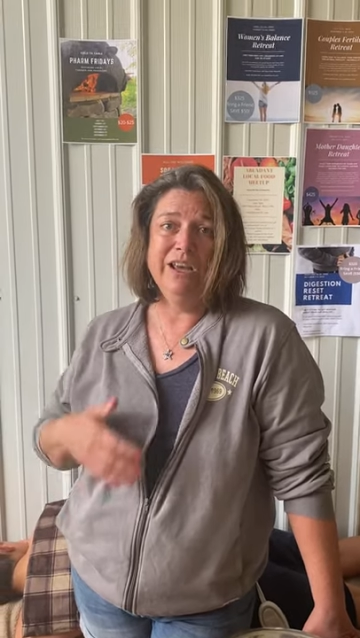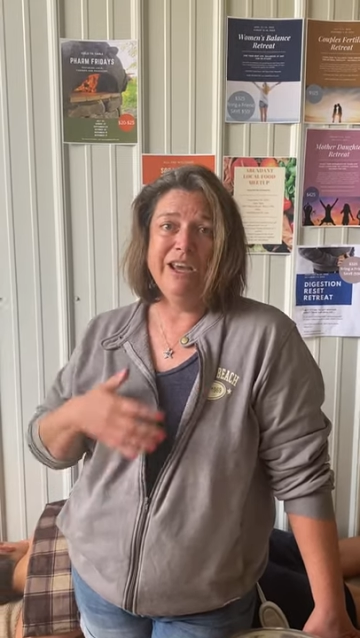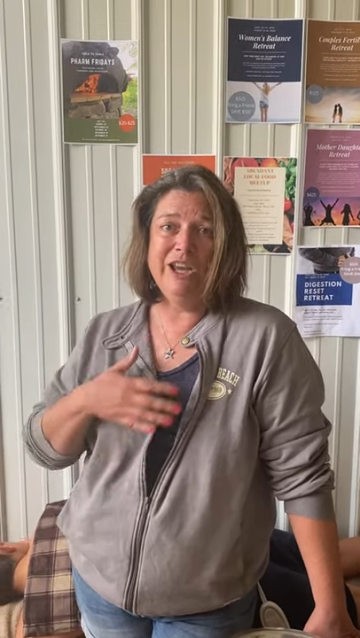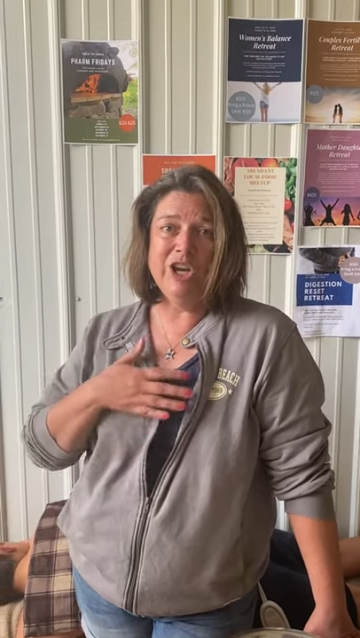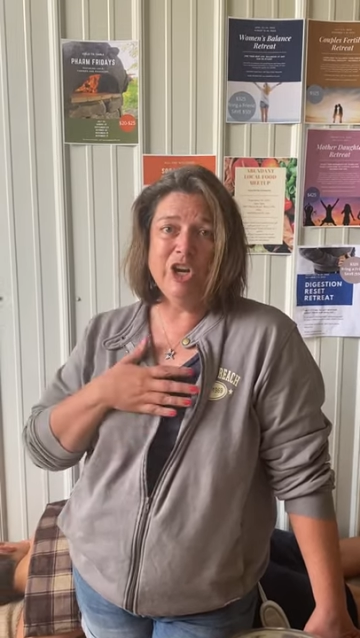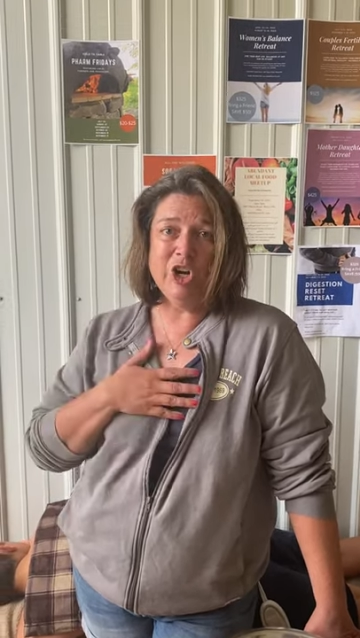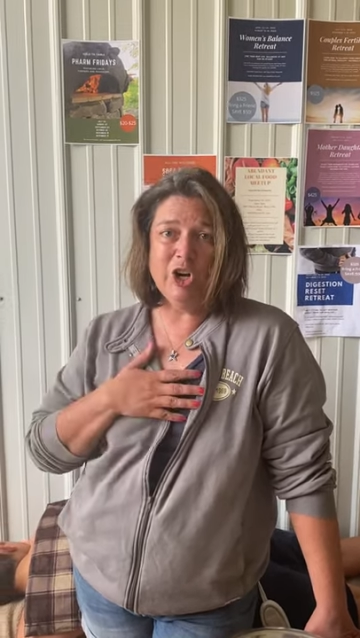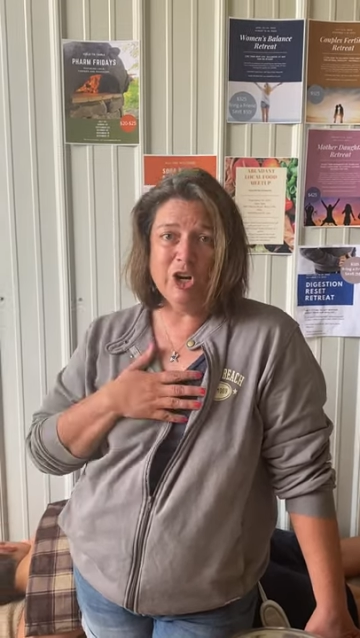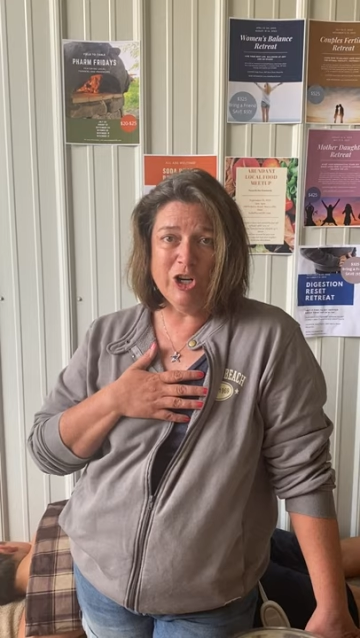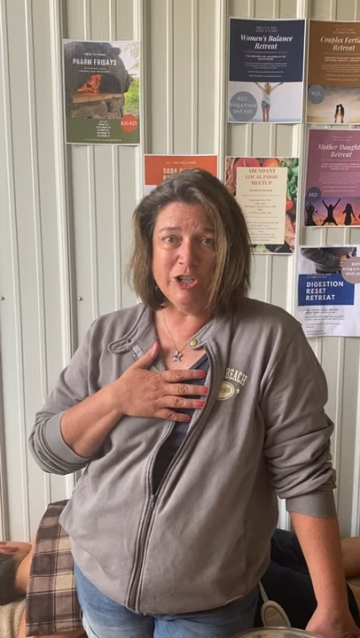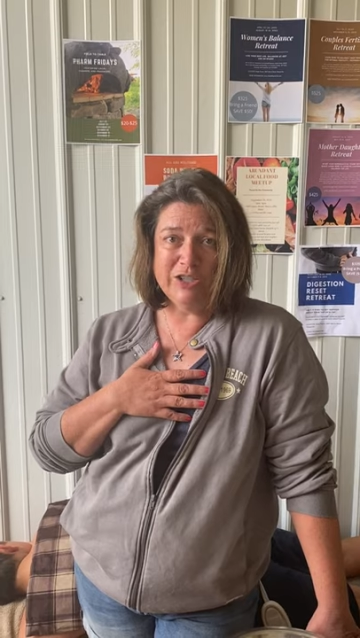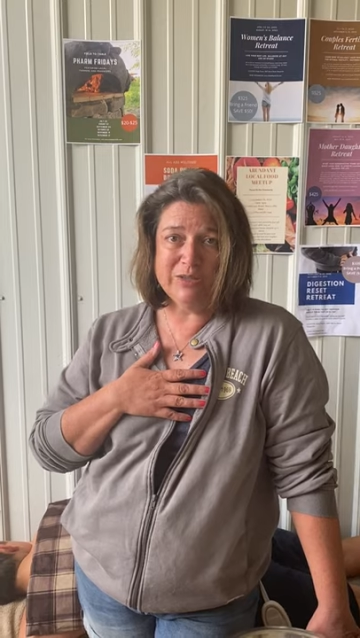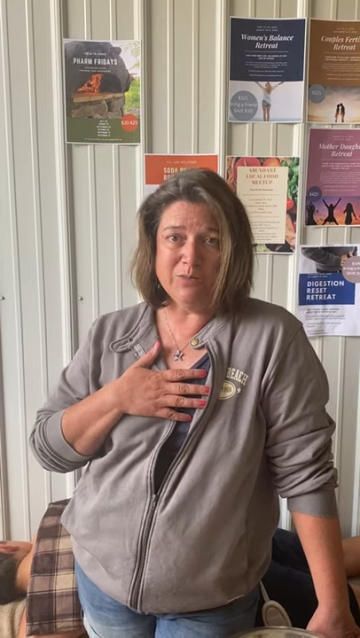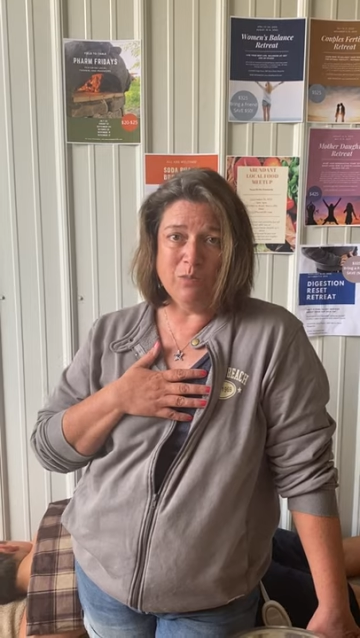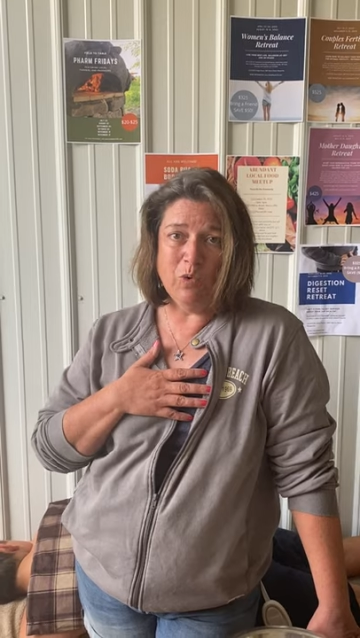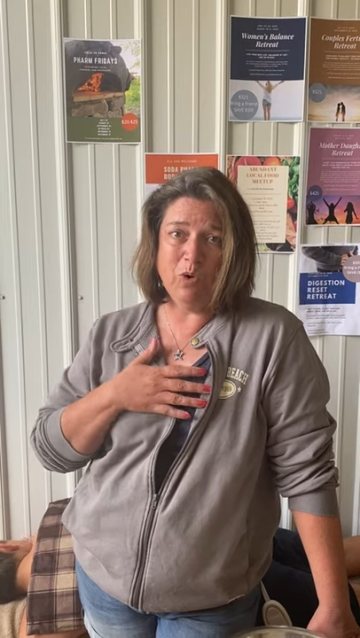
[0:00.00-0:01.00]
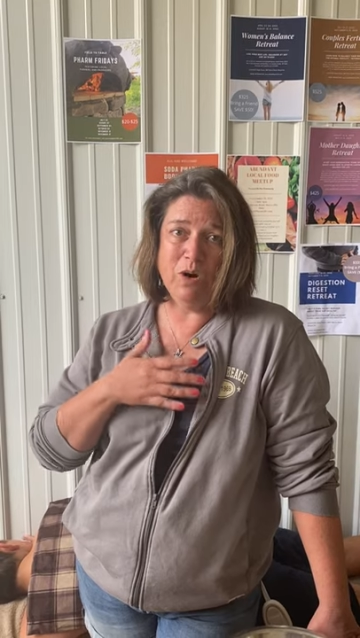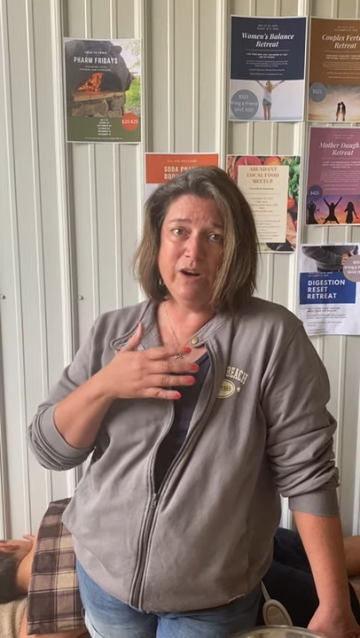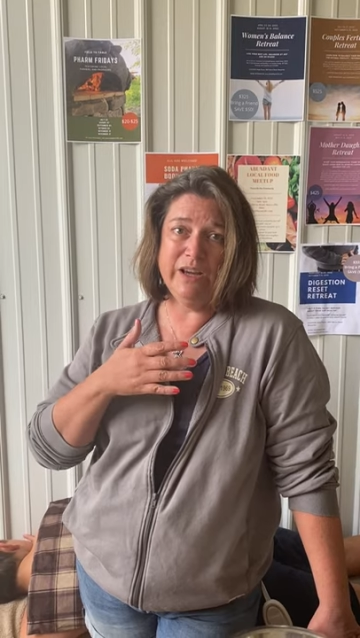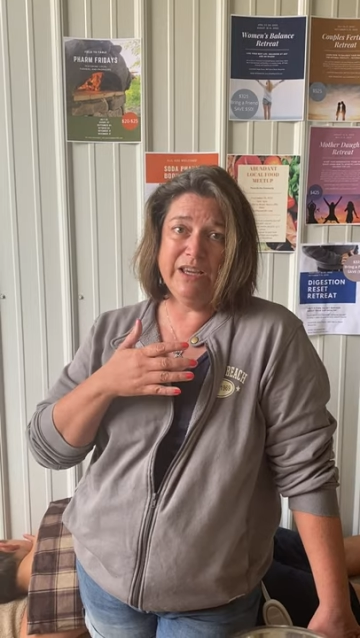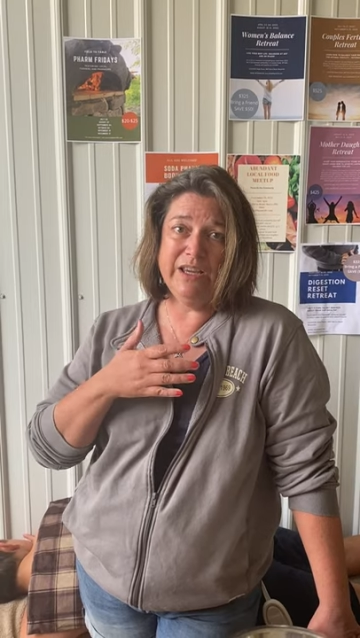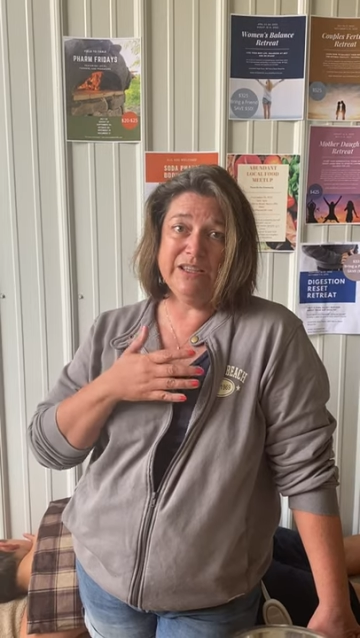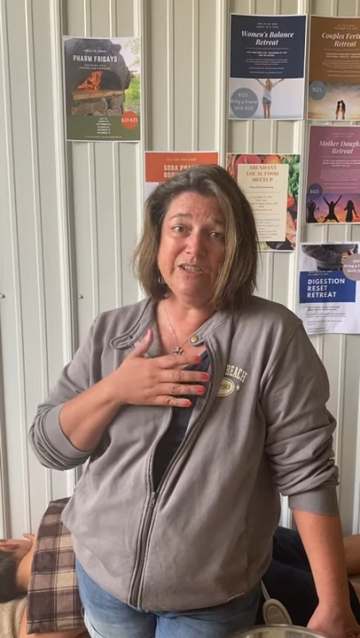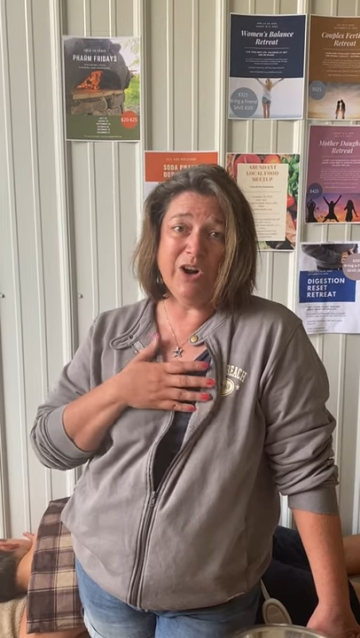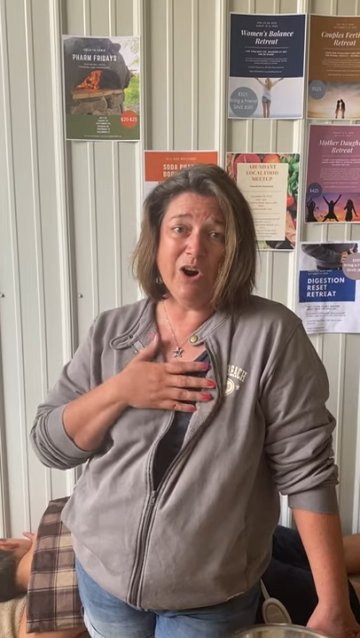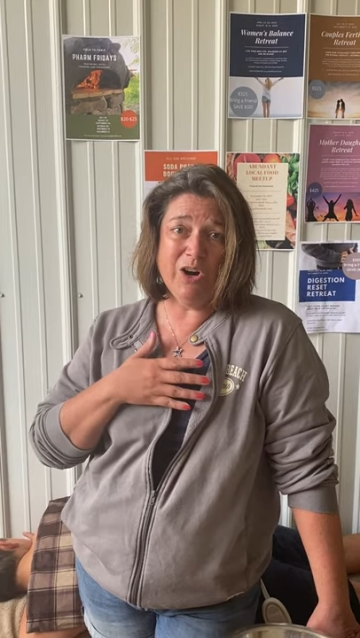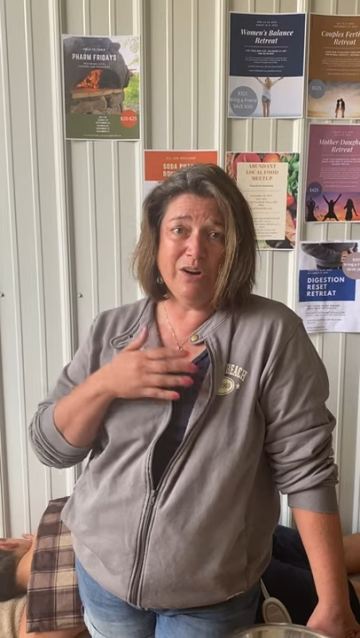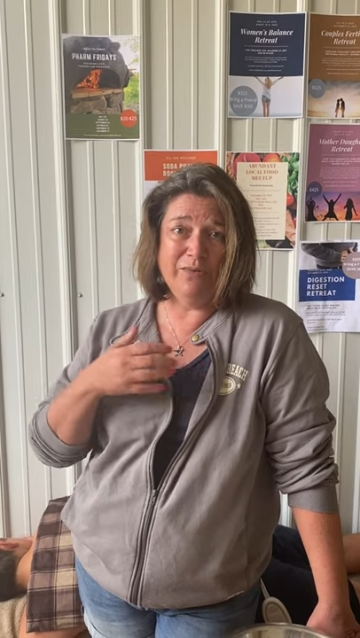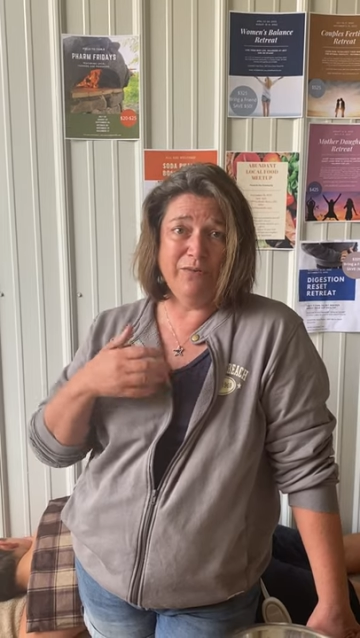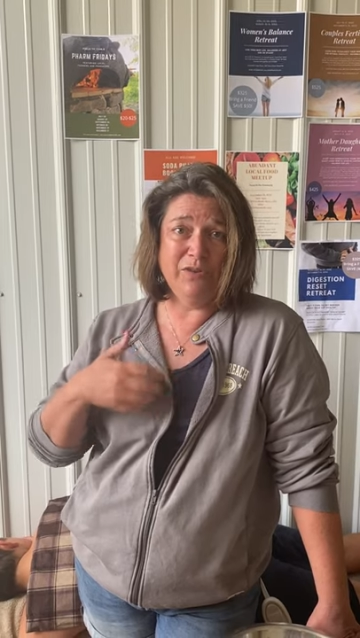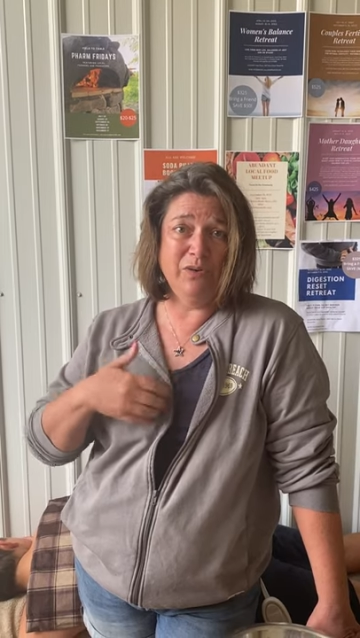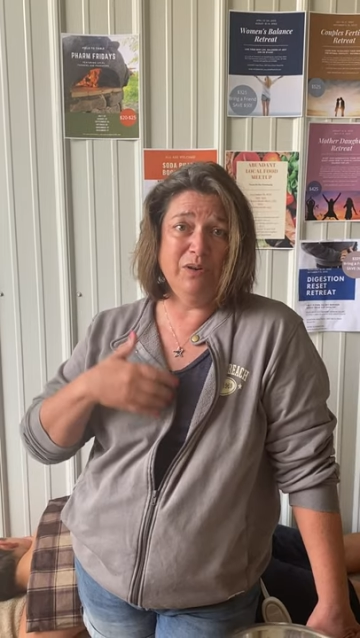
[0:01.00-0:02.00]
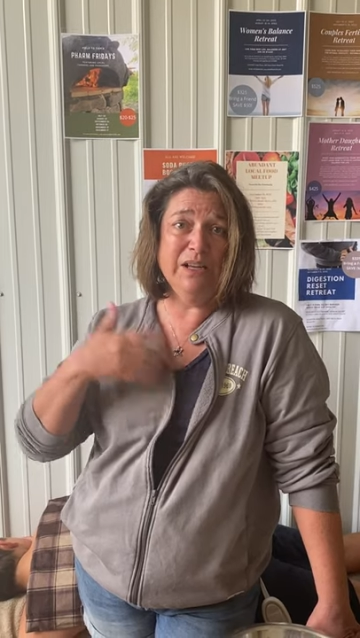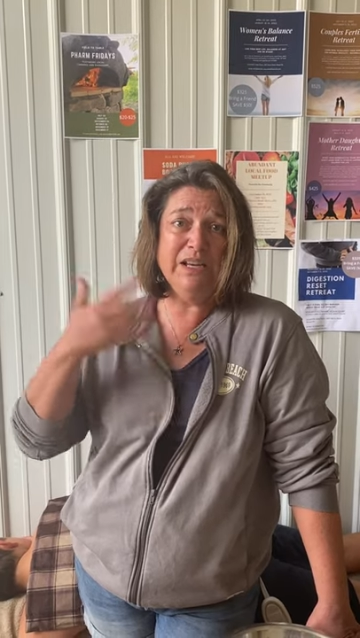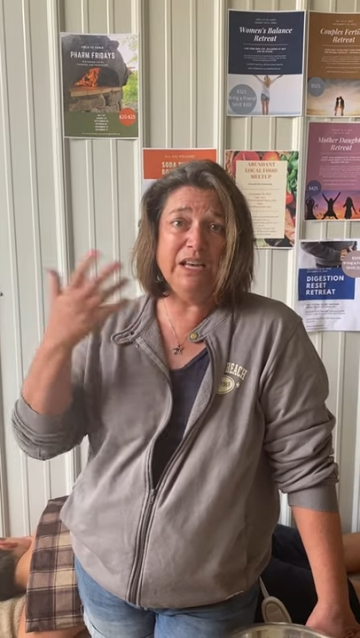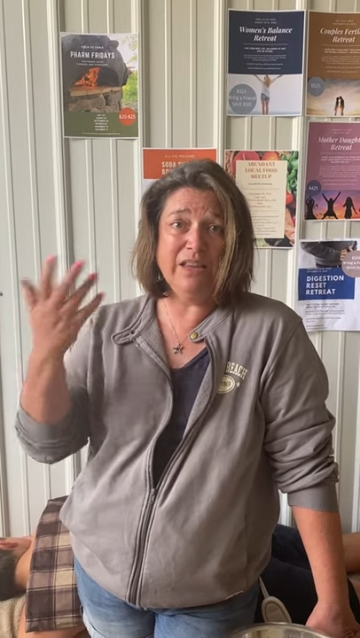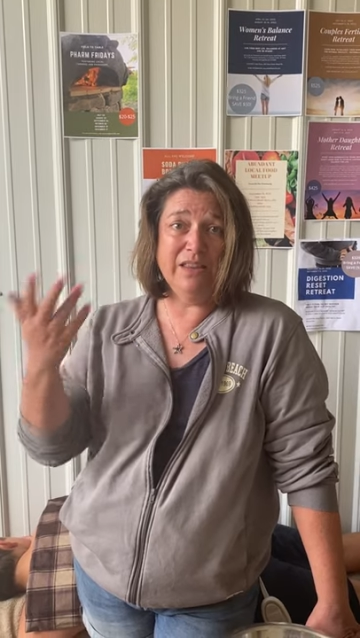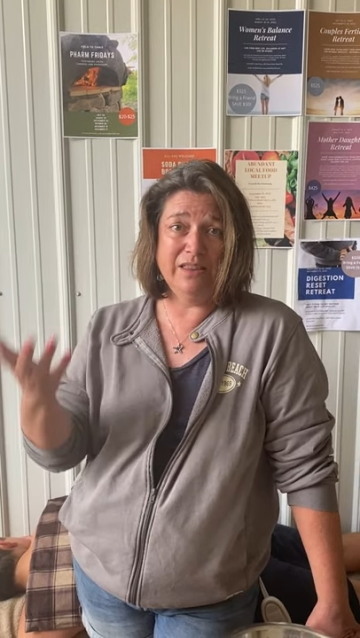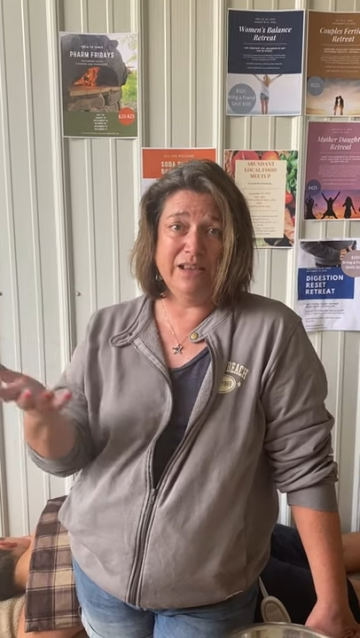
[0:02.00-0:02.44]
It hurts more. It gets harder for you to get